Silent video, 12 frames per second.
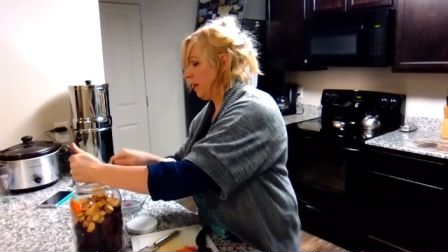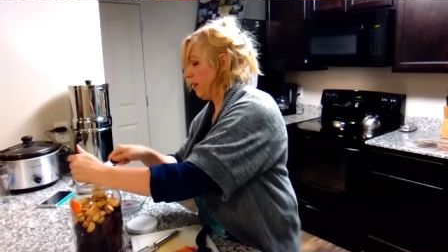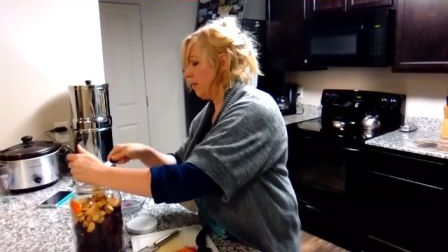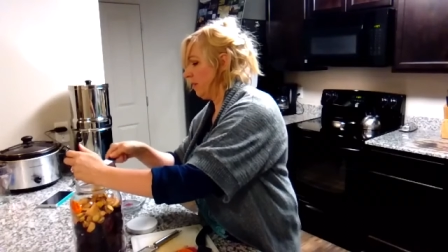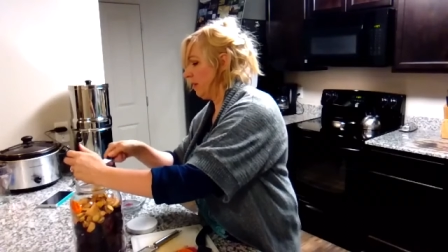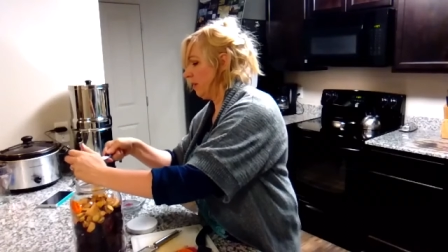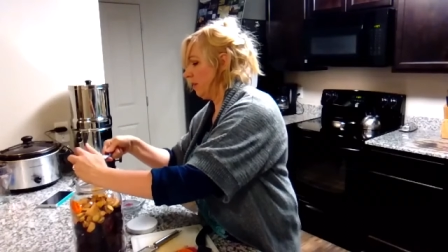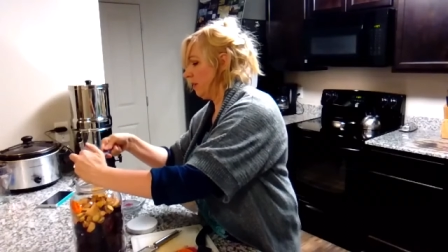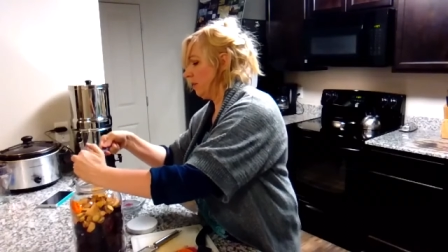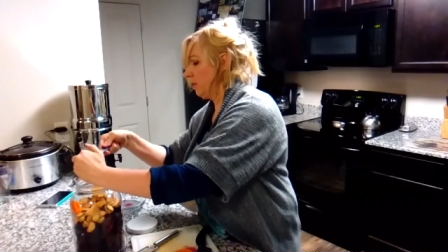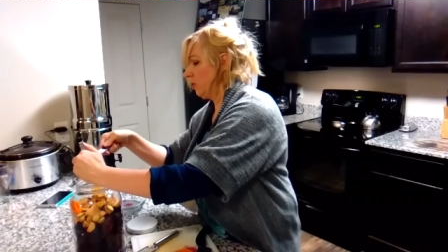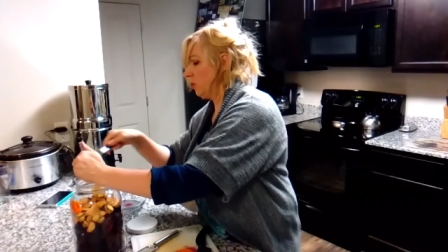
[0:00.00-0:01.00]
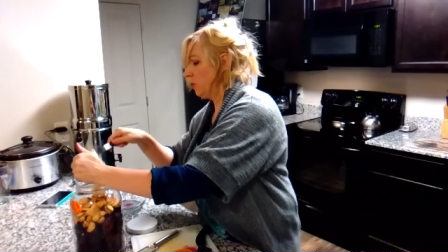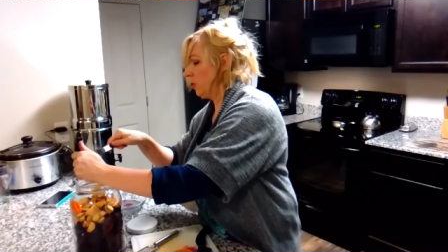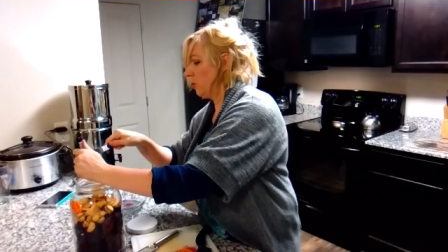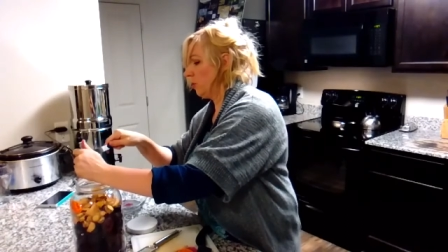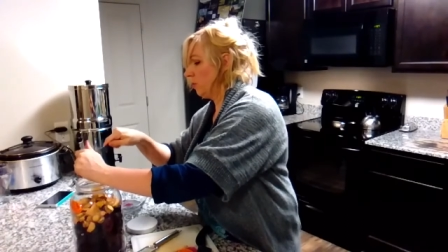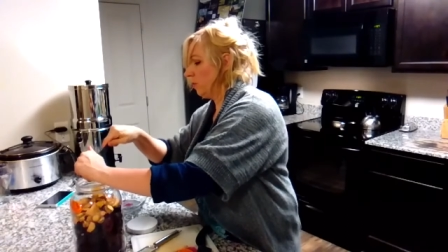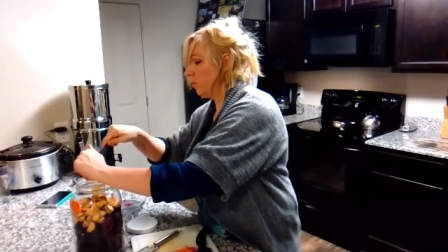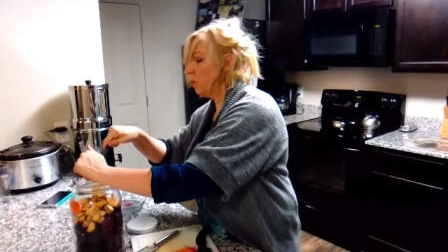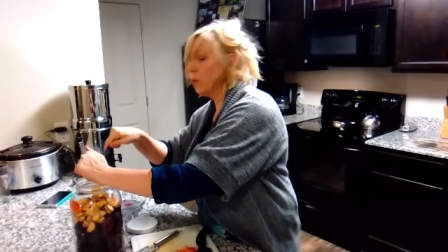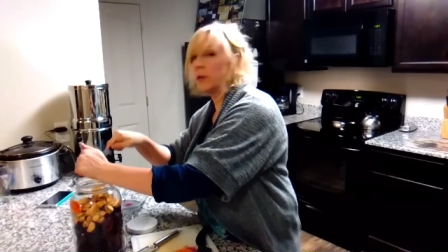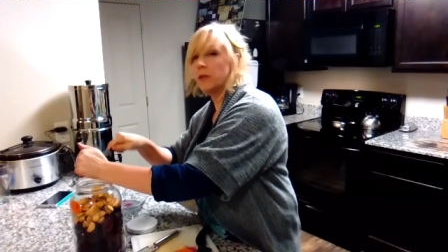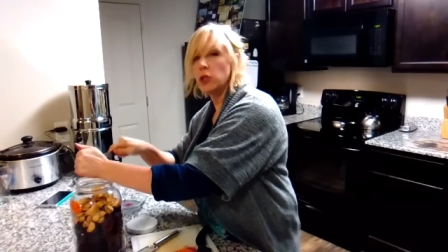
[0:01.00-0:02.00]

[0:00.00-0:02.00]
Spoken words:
And then, you know, full